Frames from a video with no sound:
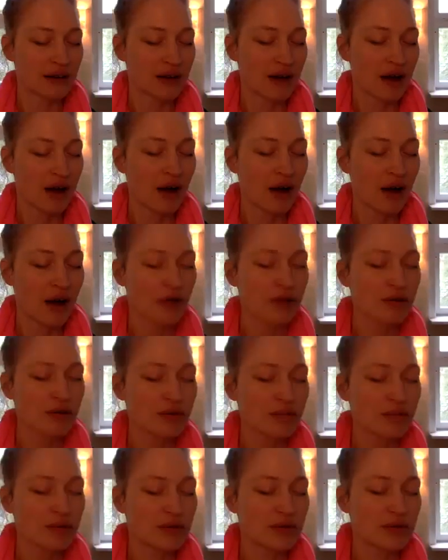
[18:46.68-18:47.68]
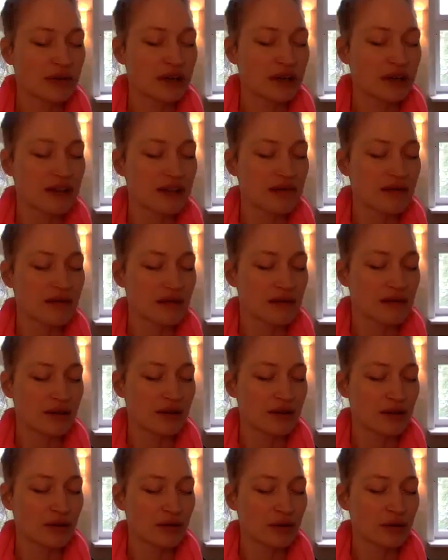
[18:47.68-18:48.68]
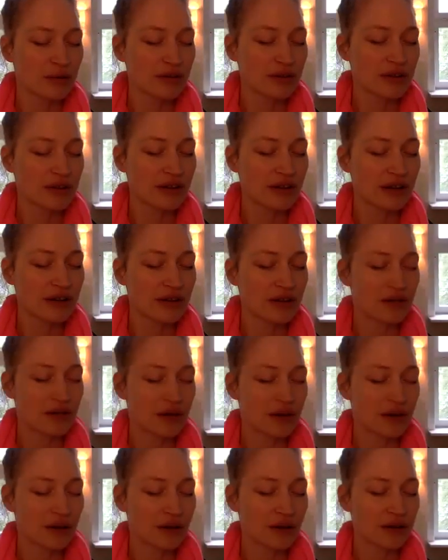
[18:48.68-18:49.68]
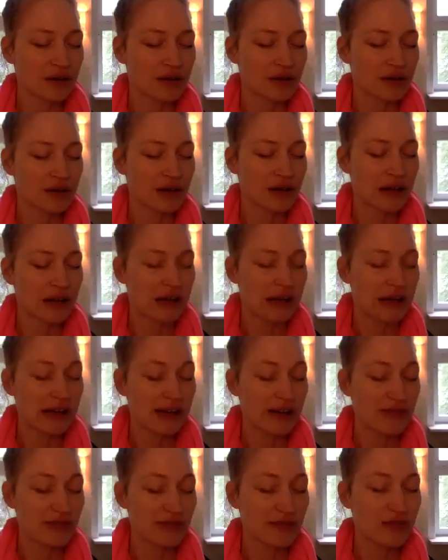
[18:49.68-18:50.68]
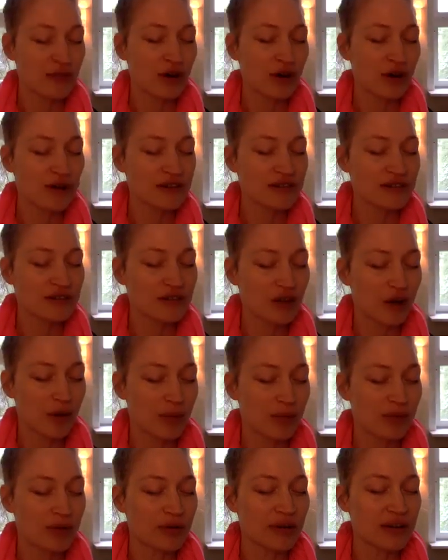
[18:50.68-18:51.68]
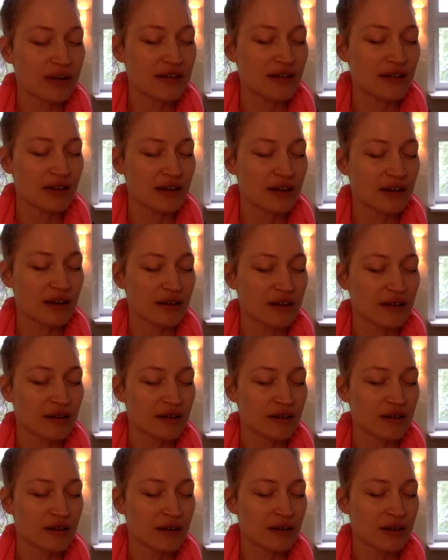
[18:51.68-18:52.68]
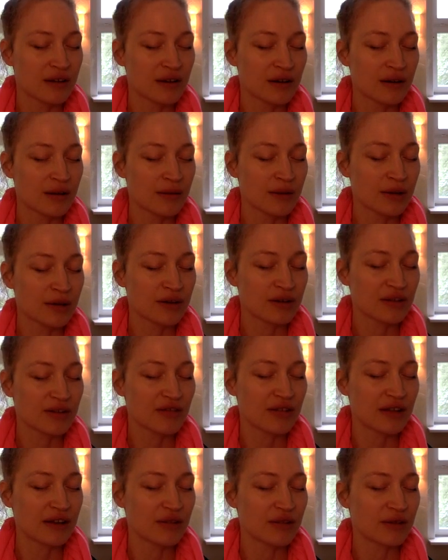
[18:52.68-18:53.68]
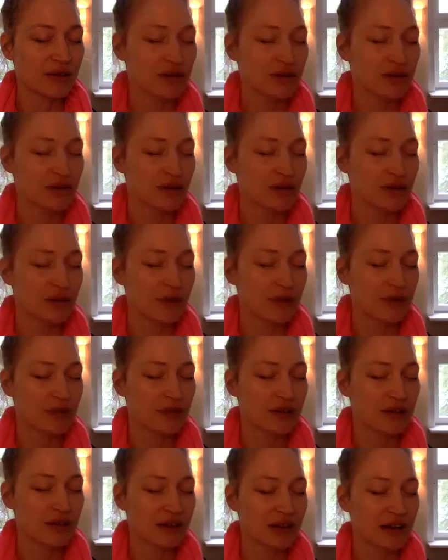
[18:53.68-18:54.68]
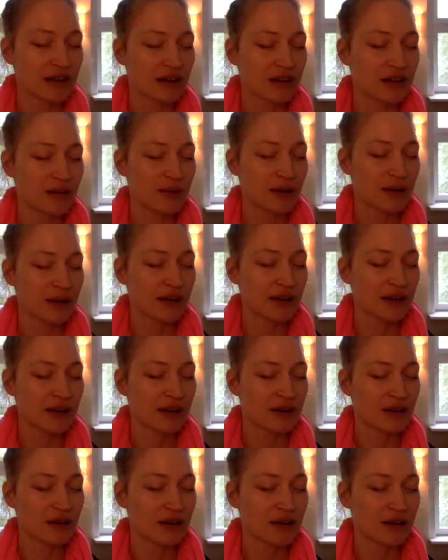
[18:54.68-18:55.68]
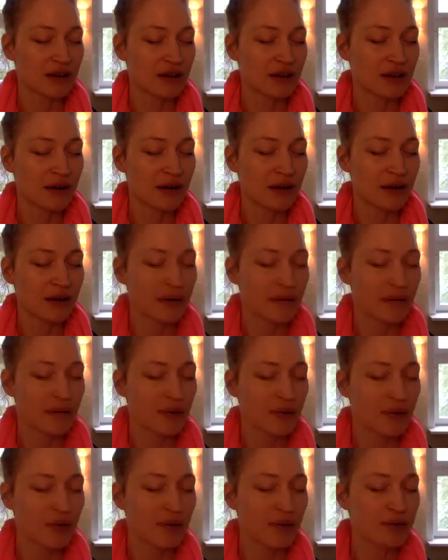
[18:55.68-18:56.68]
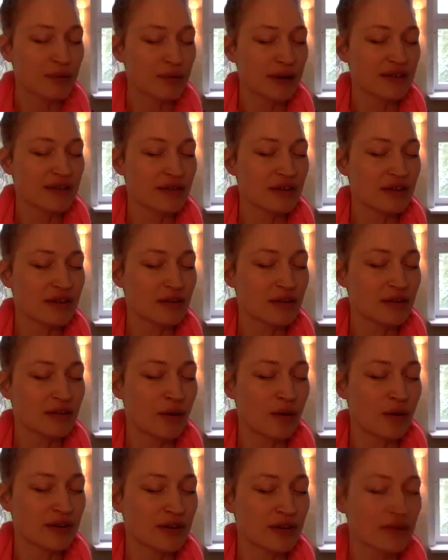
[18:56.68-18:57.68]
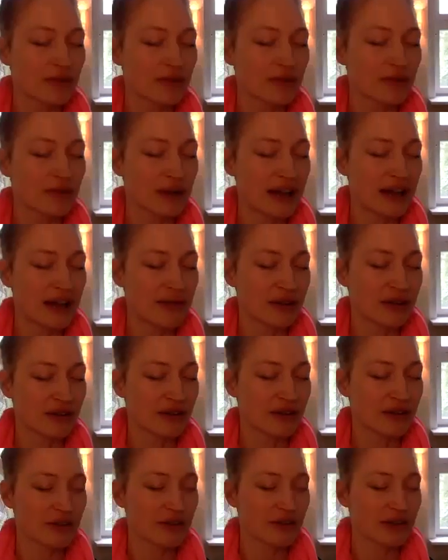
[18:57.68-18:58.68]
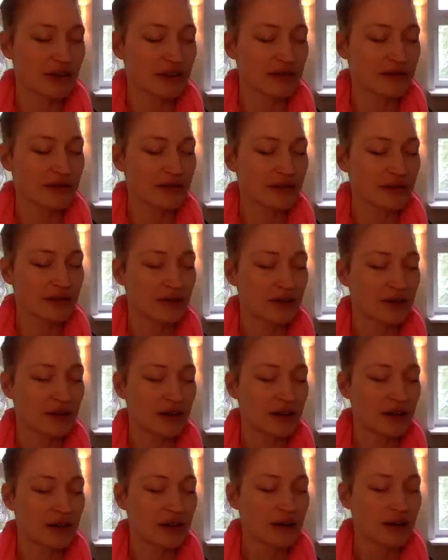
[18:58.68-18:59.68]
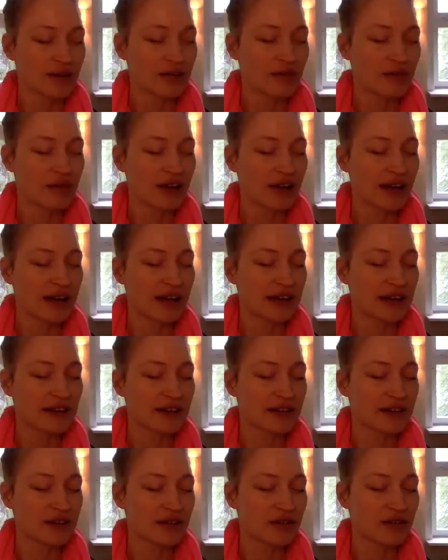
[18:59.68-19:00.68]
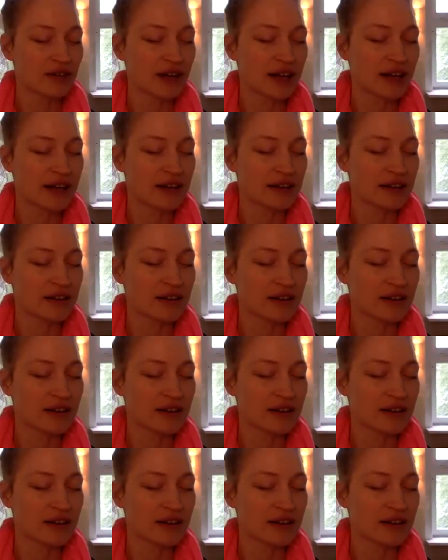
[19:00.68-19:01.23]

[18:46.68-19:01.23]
How do you breathe? Do you breathe at all? If not, stop breathing, because then you are stopping breathing anyway. Don't waste these moments with blaming yourself. Great, great.